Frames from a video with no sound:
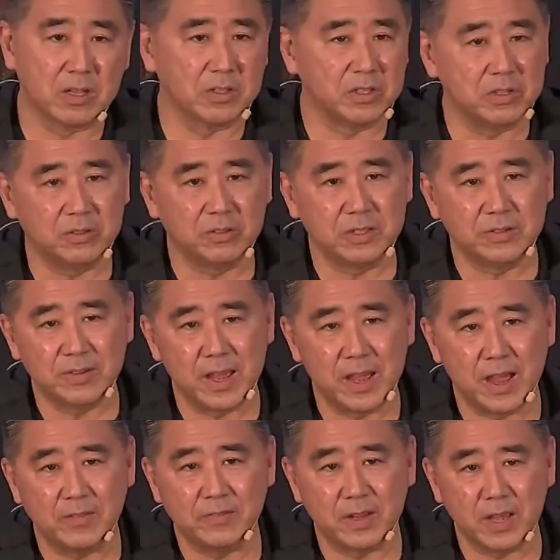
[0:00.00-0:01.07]
You don't even
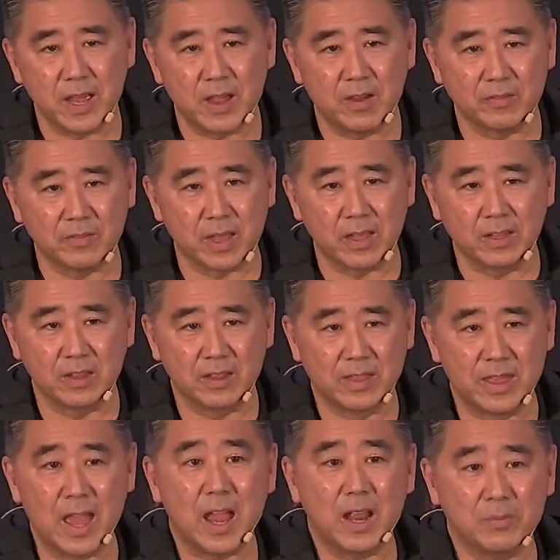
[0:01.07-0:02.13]
have to have
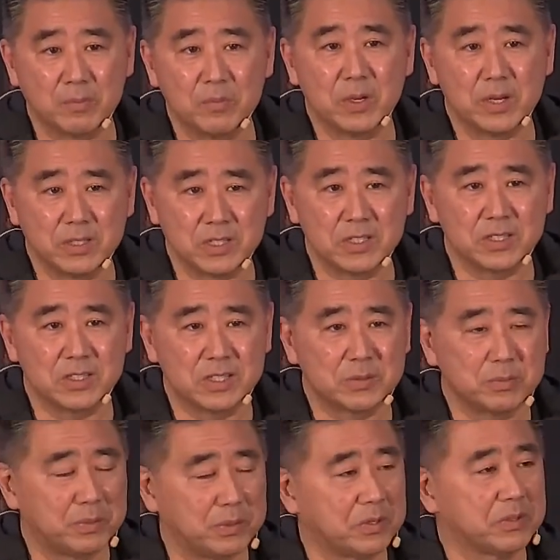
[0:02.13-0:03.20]
that much
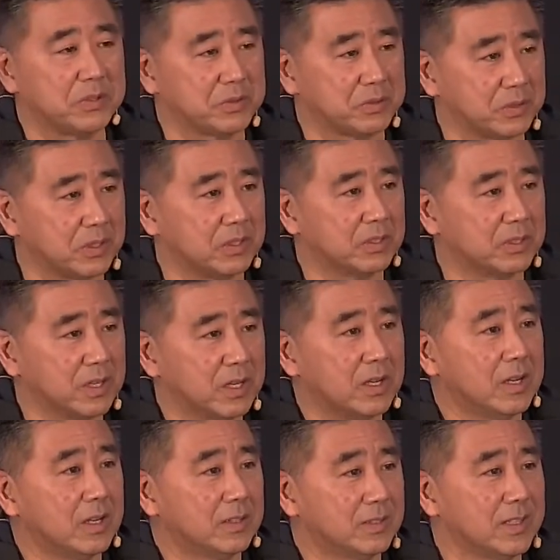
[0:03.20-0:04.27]
spiritual
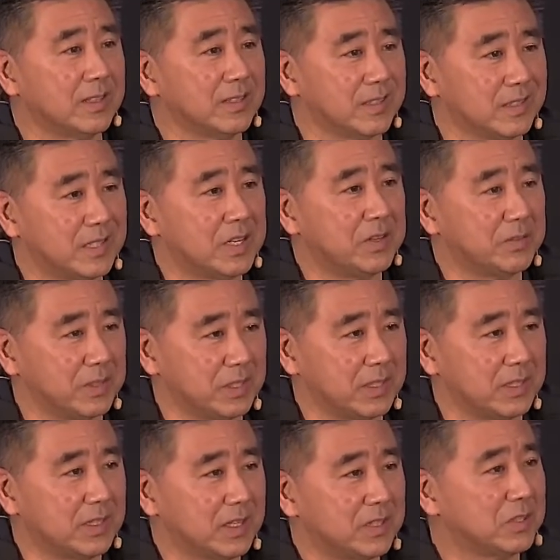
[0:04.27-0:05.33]

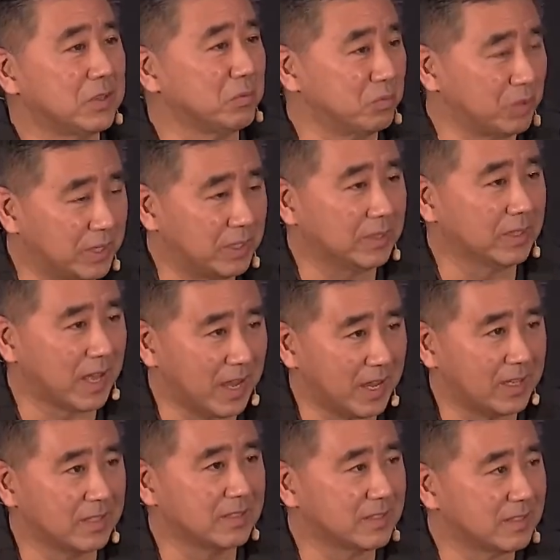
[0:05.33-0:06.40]
sensitivity to
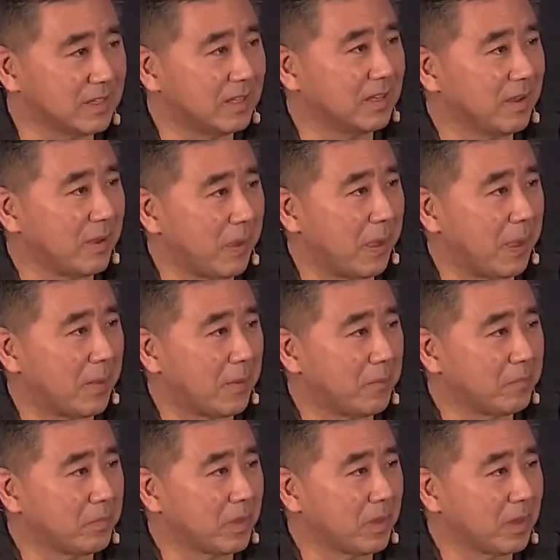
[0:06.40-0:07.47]
realize
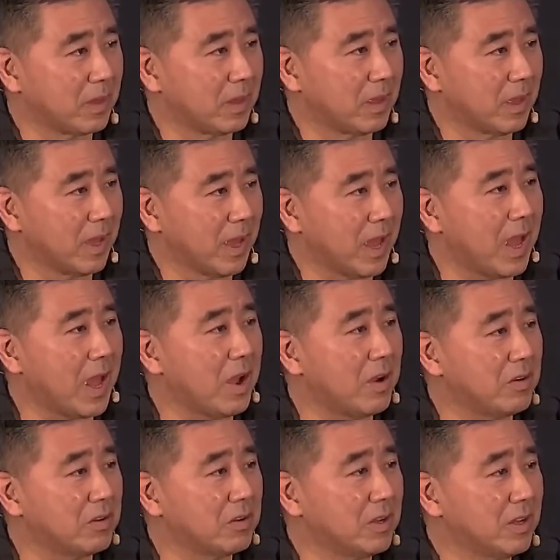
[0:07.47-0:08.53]

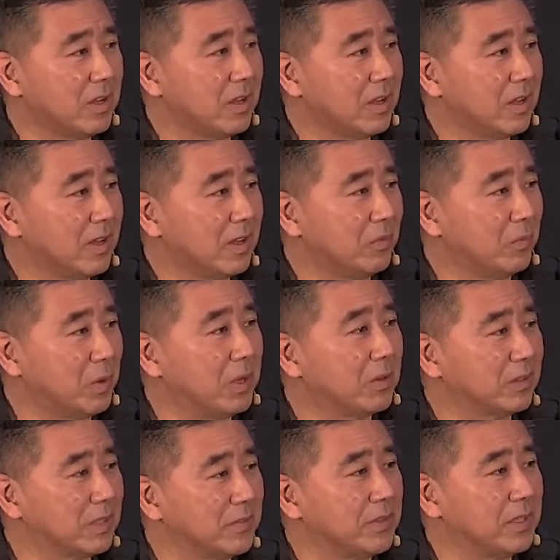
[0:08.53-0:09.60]
how we are
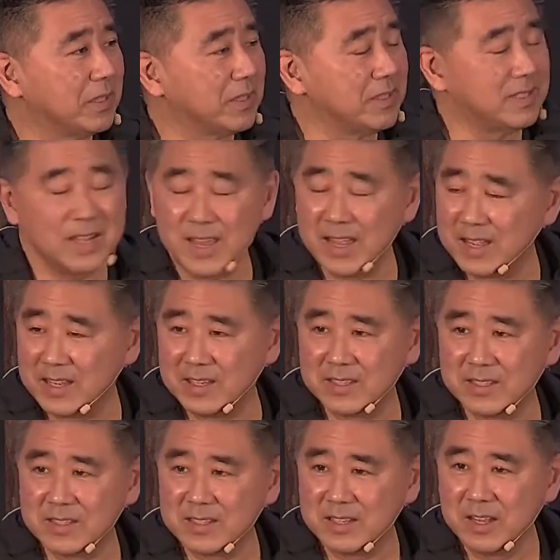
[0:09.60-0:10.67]
living in
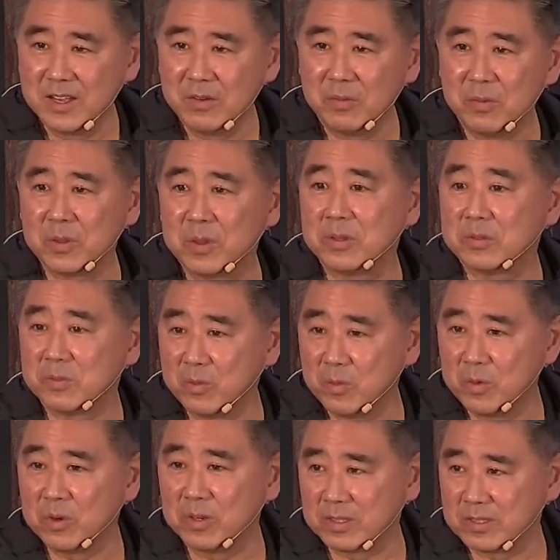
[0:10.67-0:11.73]
days where there's
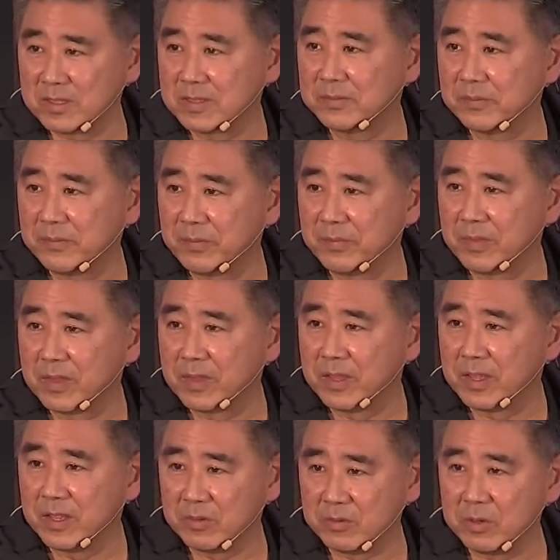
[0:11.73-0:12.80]
wars
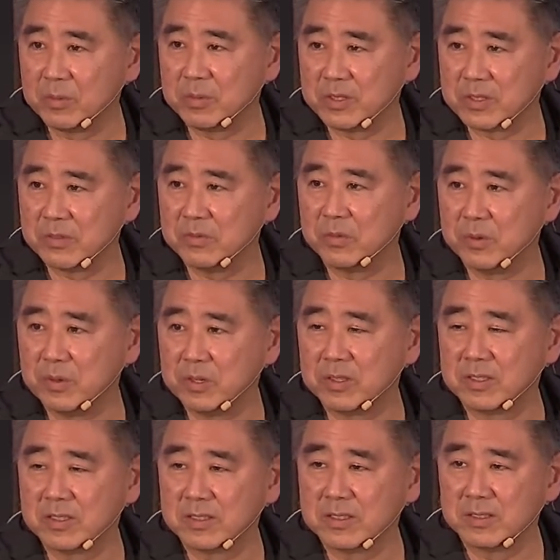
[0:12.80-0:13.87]
and rumors of wars,